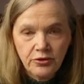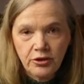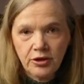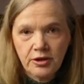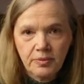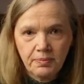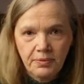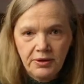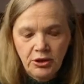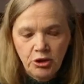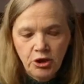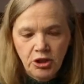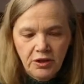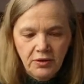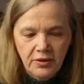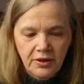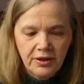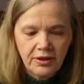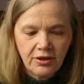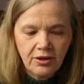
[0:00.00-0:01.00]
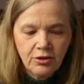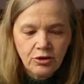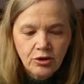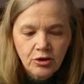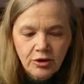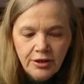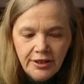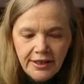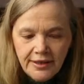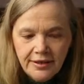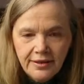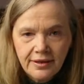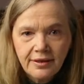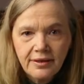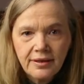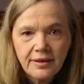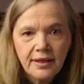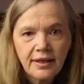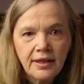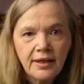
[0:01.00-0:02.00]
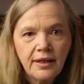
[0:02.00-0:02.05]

just been sharing in those two letters.